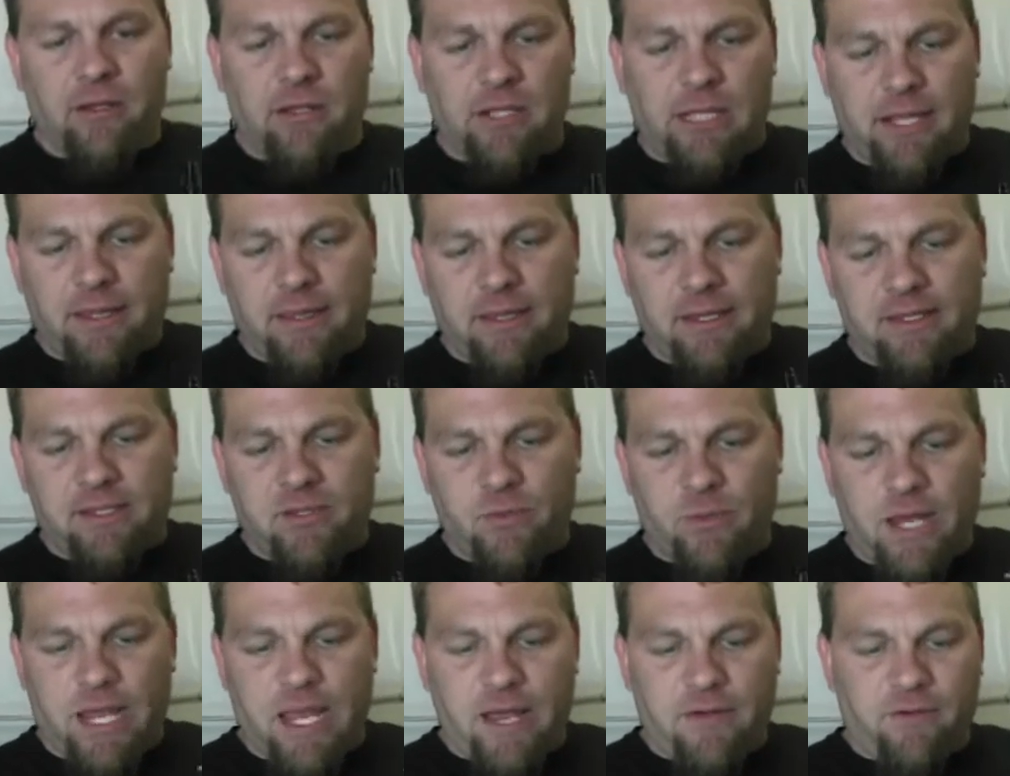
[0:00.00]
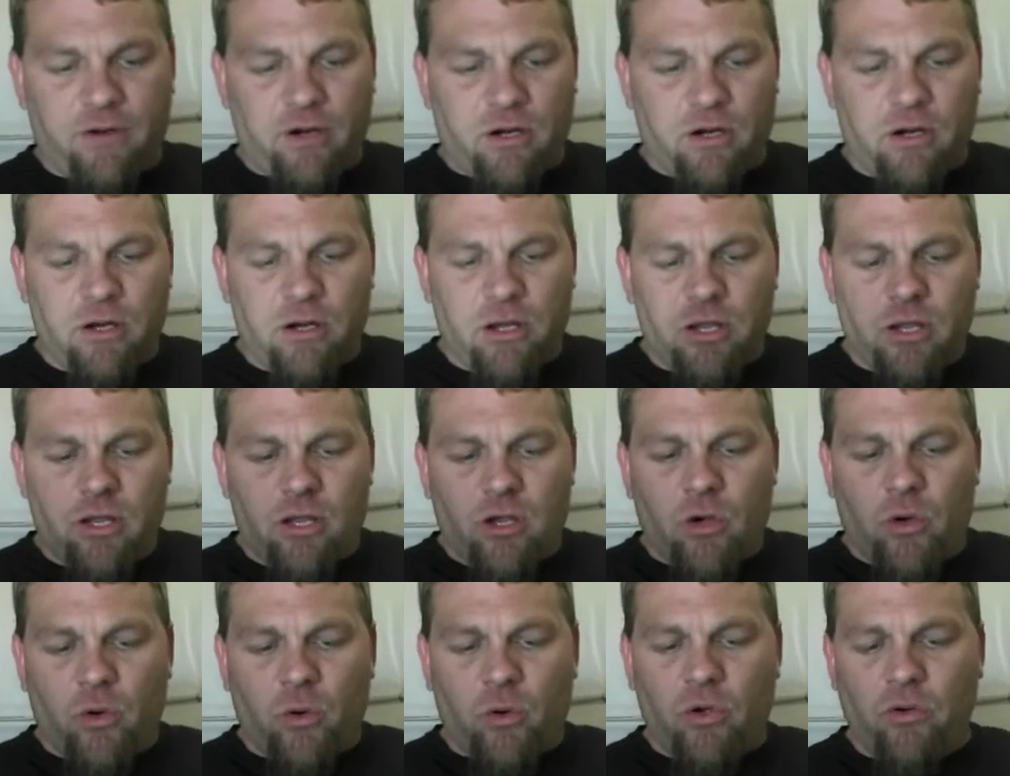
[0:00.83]
look like this. So we have our
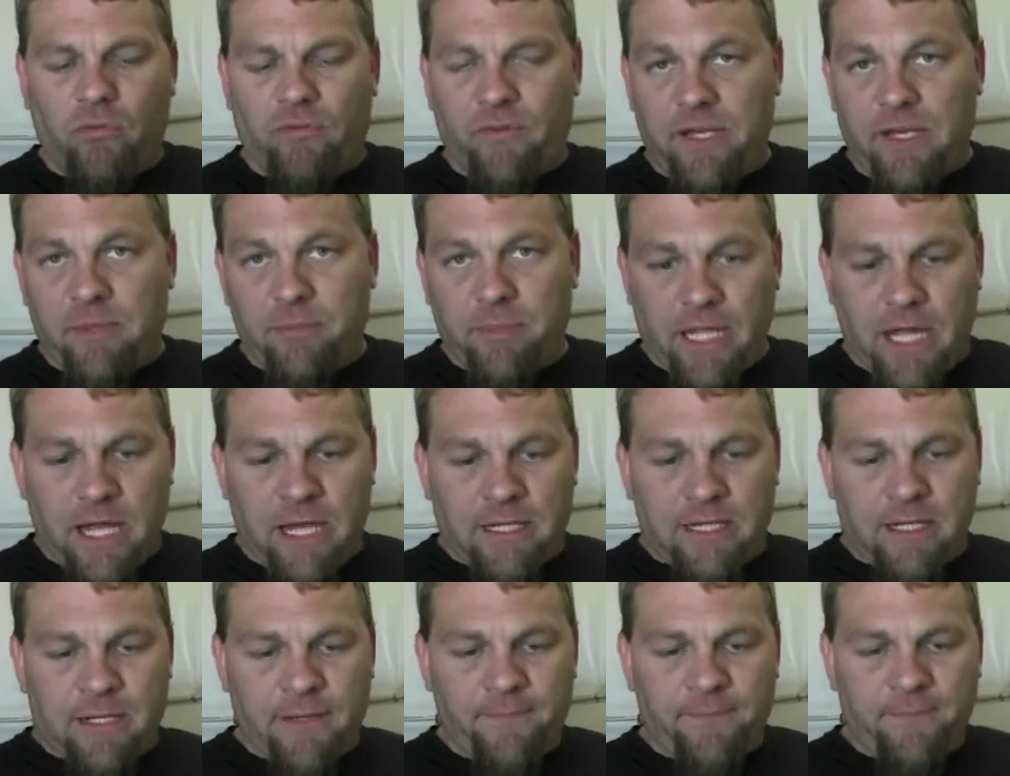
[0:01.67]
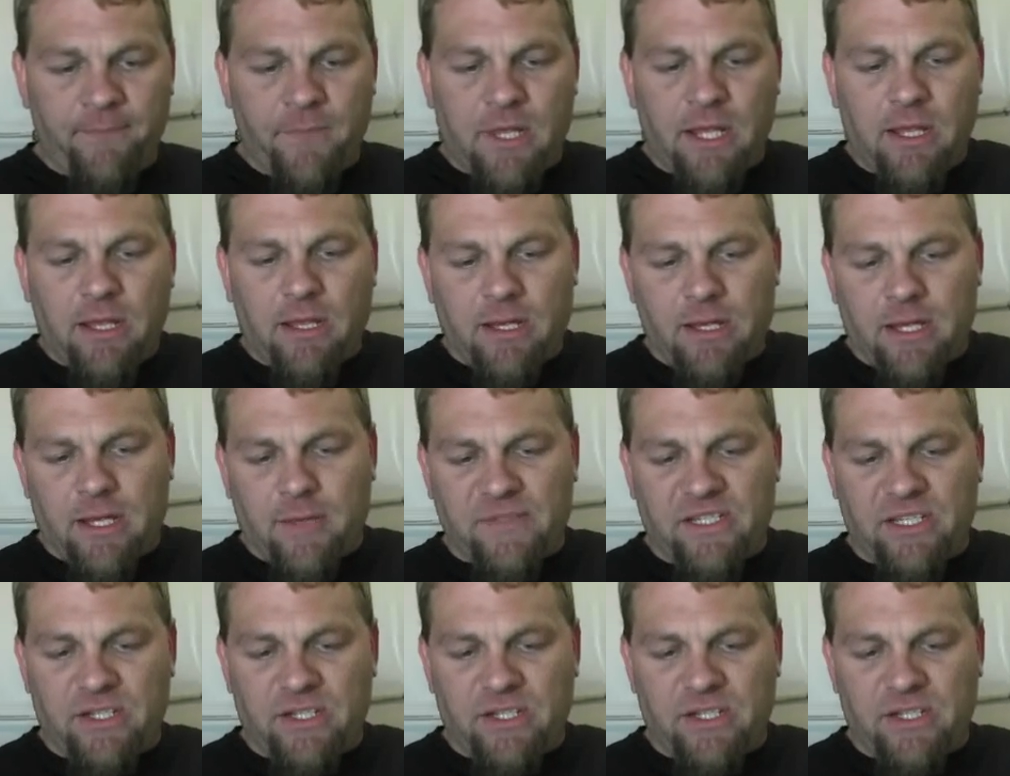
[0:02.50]
oil feed block, comes